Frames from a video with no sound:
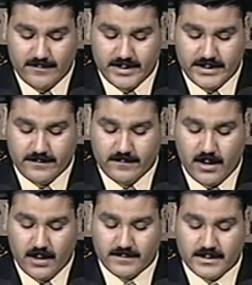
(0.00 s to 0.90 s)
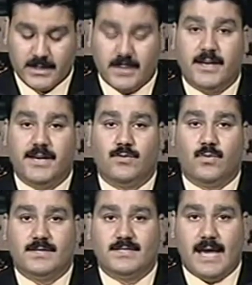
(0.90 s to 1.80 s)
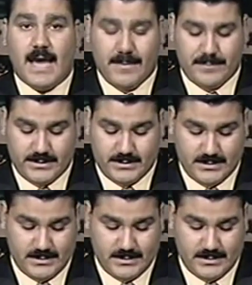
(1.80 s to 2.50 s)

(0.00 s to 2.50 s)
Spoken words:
been involved in what happened.